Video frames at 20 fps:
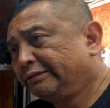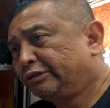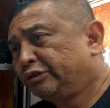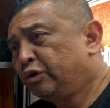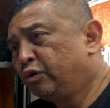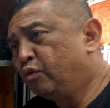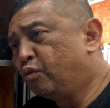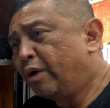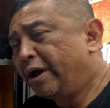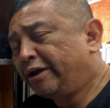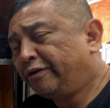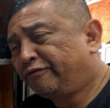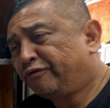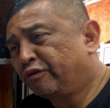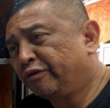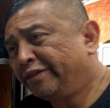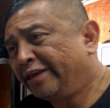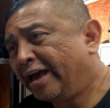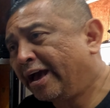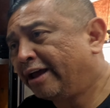to wait
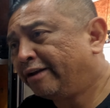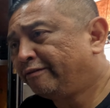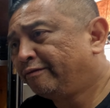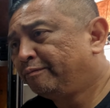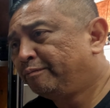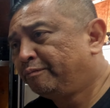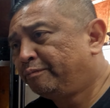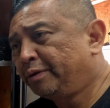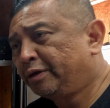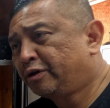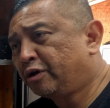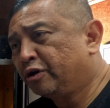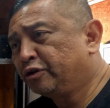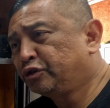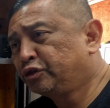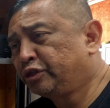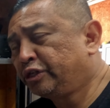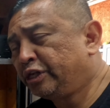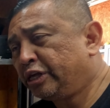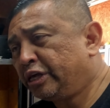for that
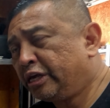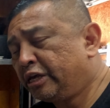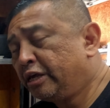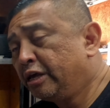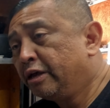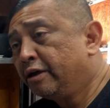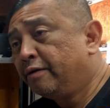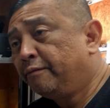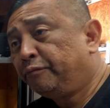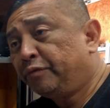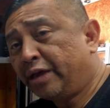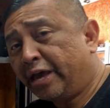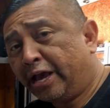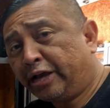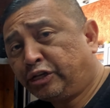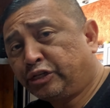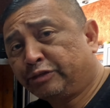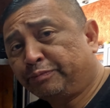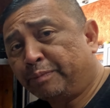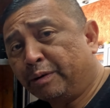because the
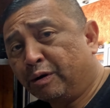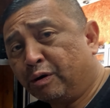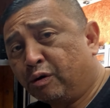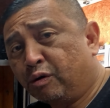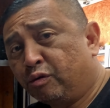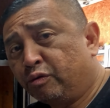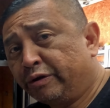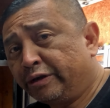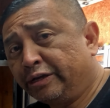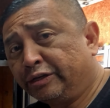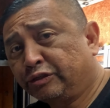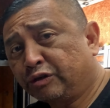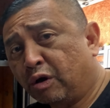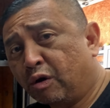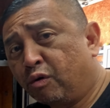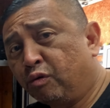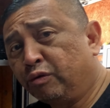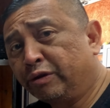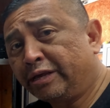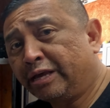expo is
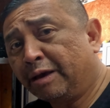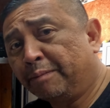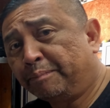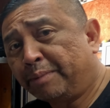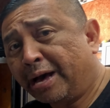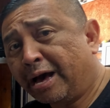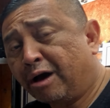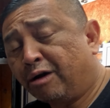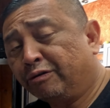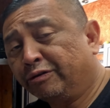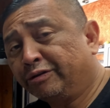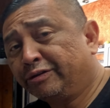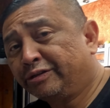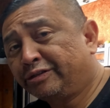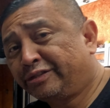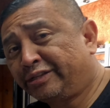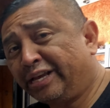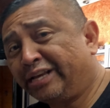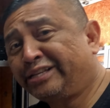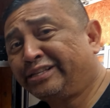only about
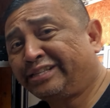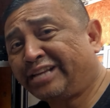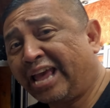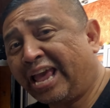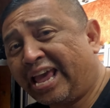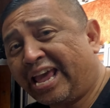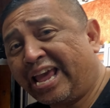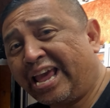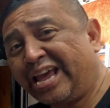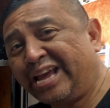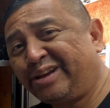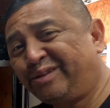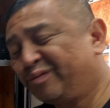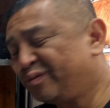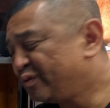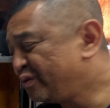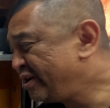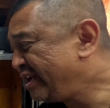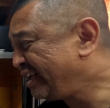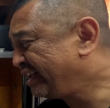6 to 8
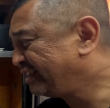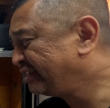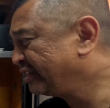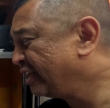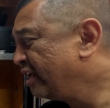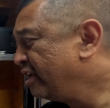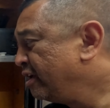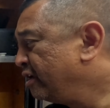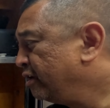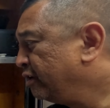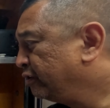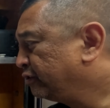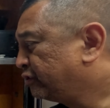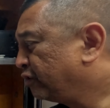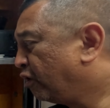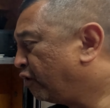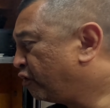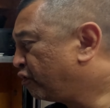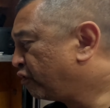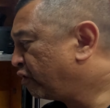weeks.
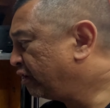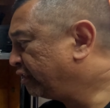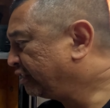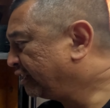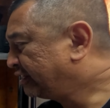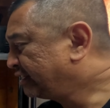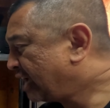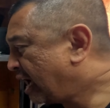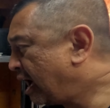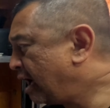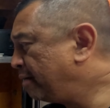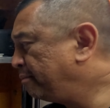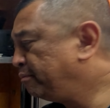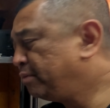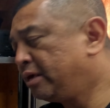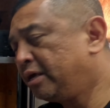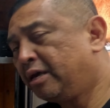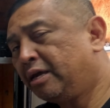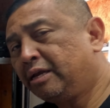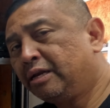So the time
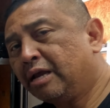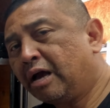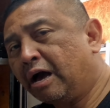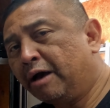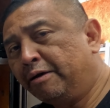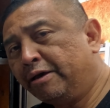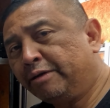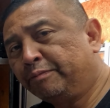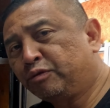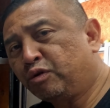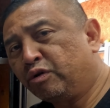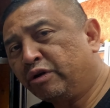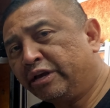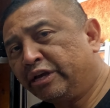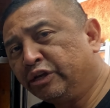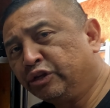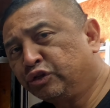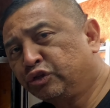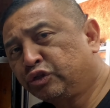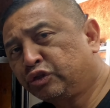being, I am going to
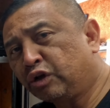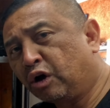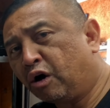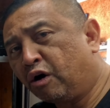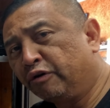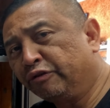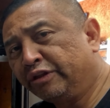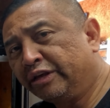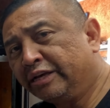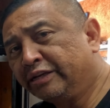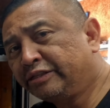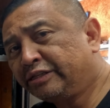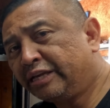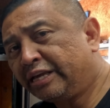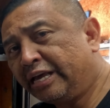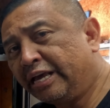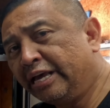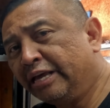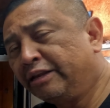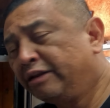install this
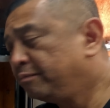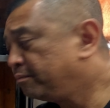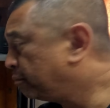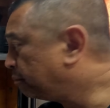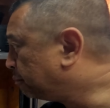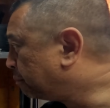in